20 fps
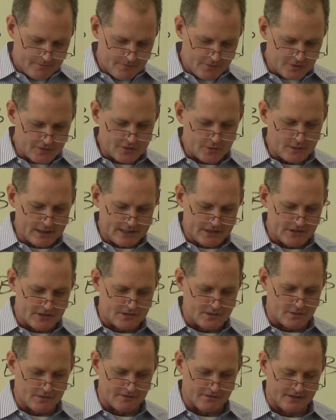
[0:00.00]
Verse 20,
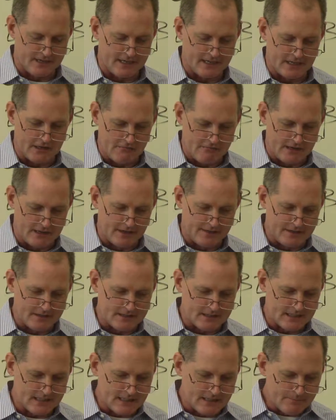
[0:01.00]
just sort of getting a run on this
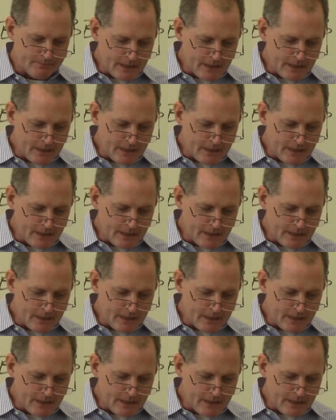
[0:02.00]
again.